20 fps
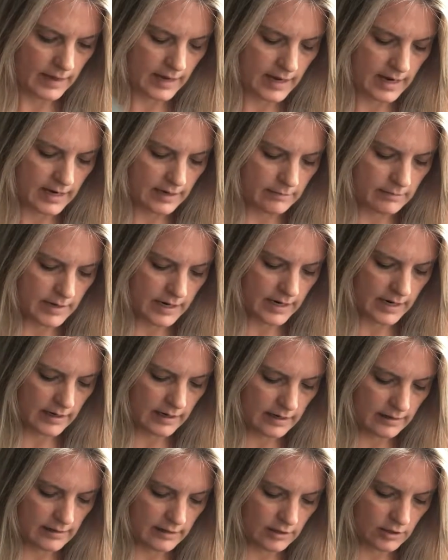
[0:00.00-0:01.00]
Hangman,
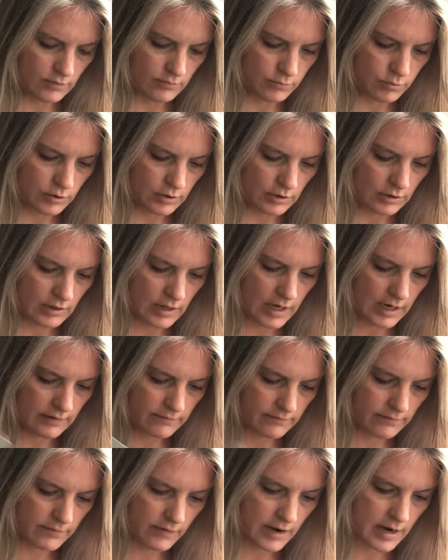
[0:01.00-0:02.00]
I think you put a lot
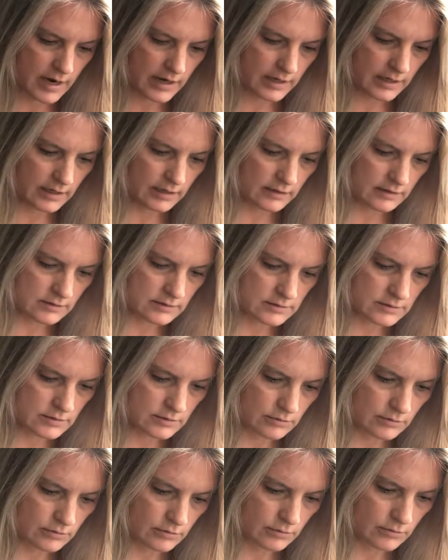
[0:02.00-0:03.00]
of thought
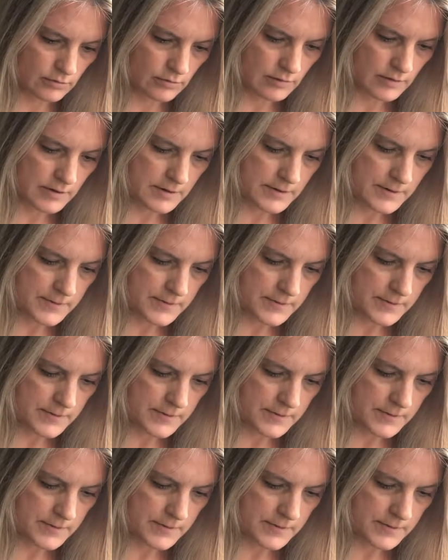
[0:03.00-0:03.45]
into